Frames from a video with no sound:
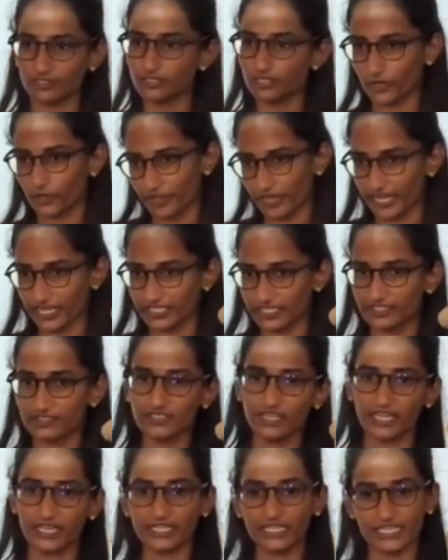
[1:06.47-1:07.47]
trochanter
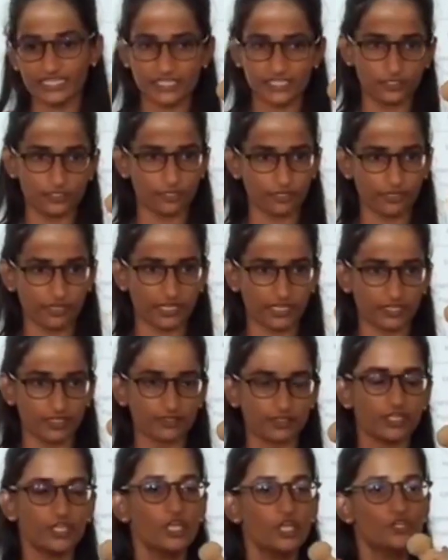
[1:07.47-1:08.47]
and lesser trochanter.
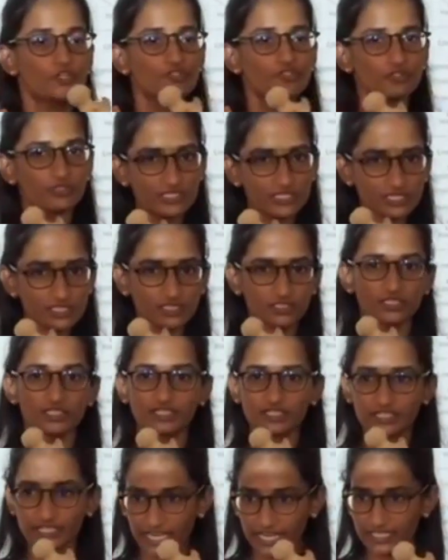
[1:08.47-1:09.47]
So this
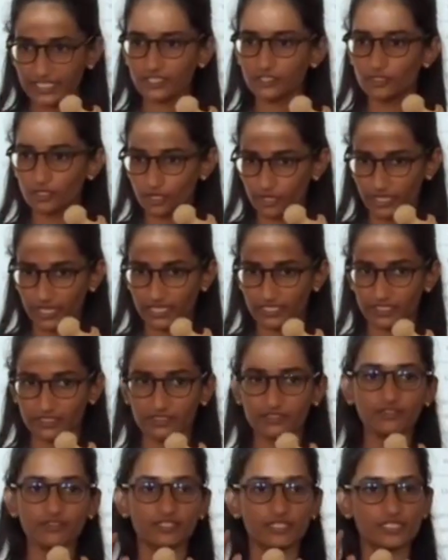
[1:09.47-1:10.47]
greater
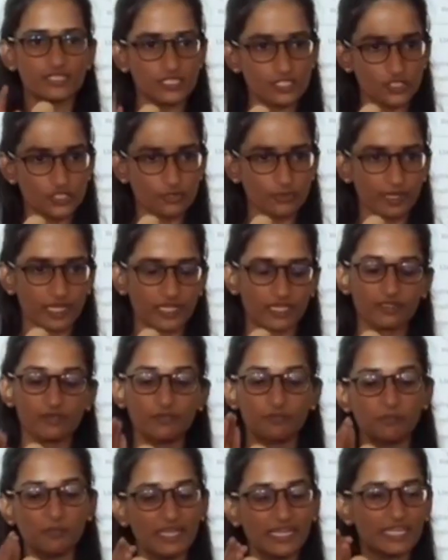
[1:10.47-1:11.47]
trochanter is
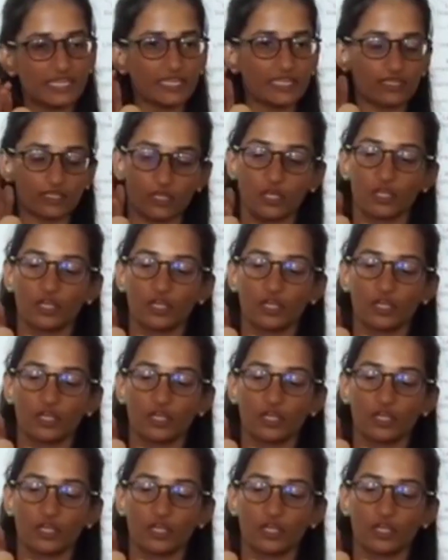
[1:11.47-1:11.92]
situated medial